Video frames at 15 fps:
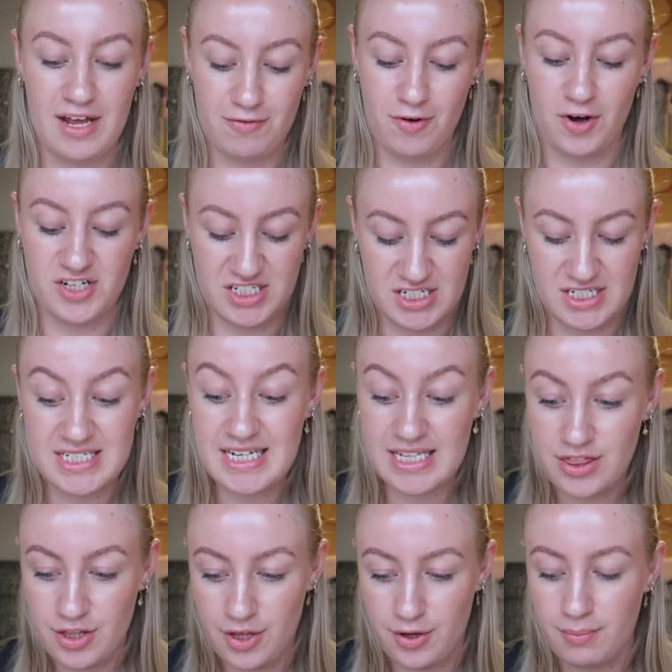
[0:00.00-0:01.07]
if I didn't
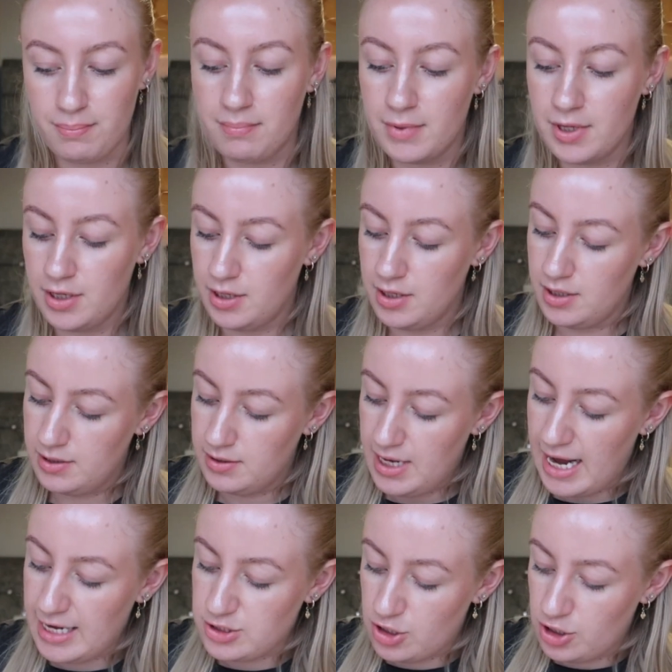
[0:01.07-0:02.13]
tint them,
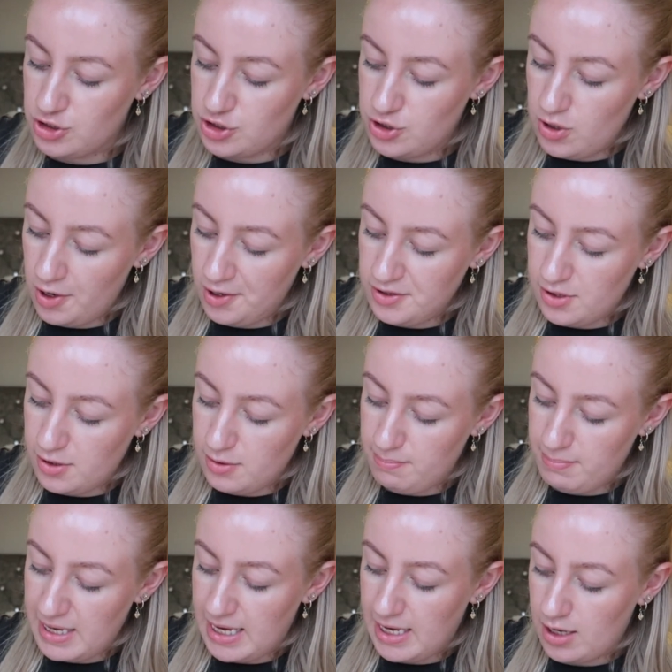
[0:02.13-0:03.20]
and I do like them
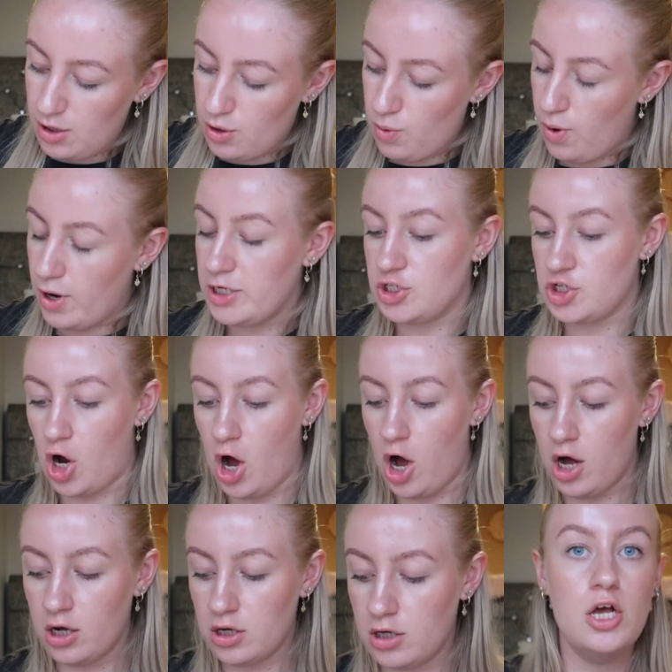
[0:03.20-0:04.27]
being quite
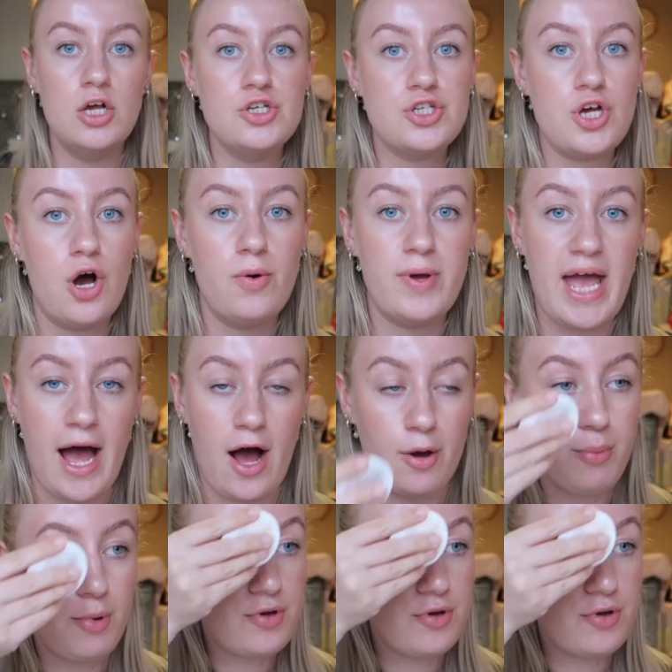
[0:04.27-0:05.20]
dark. So yeah, I